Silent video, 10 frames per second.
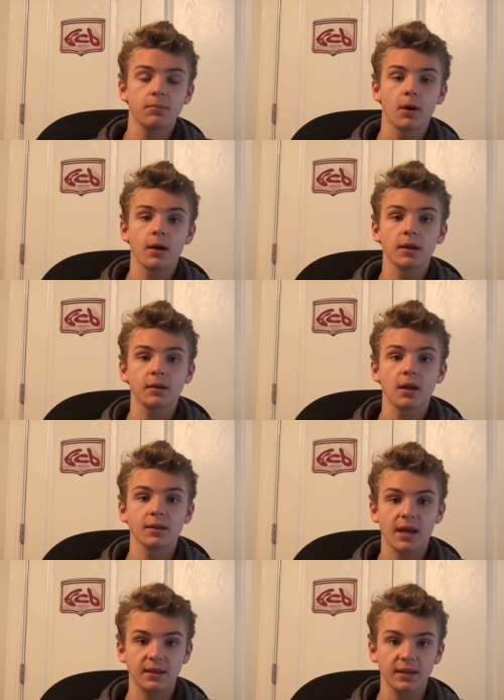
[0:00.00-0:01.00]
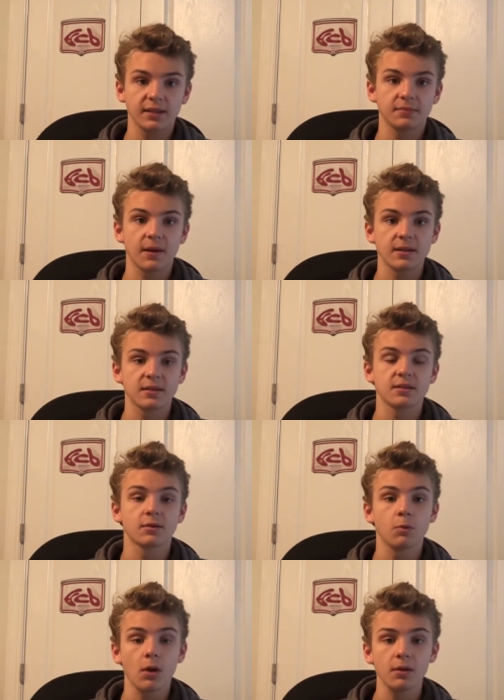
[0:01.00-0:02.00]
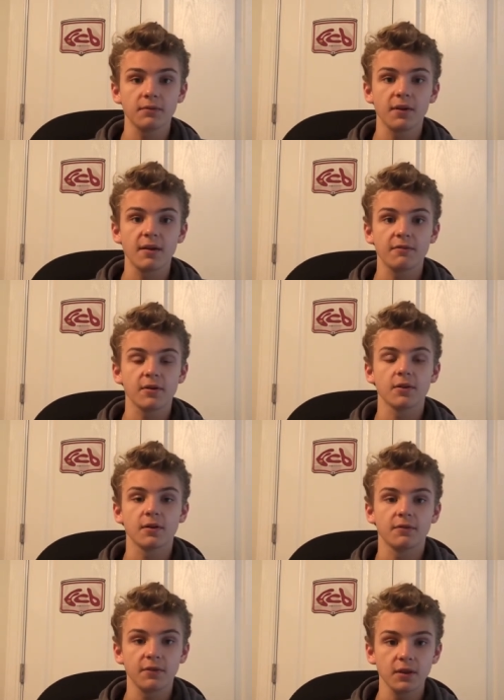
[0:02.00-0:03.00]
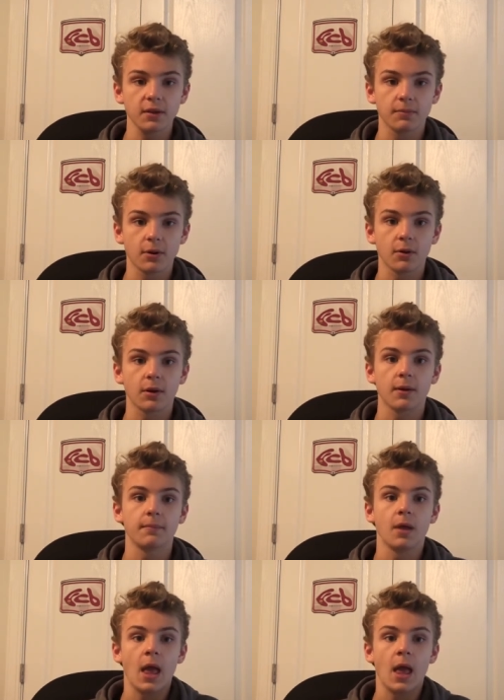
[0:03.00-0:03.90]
product on AliExpress has qualified for their affiliate program.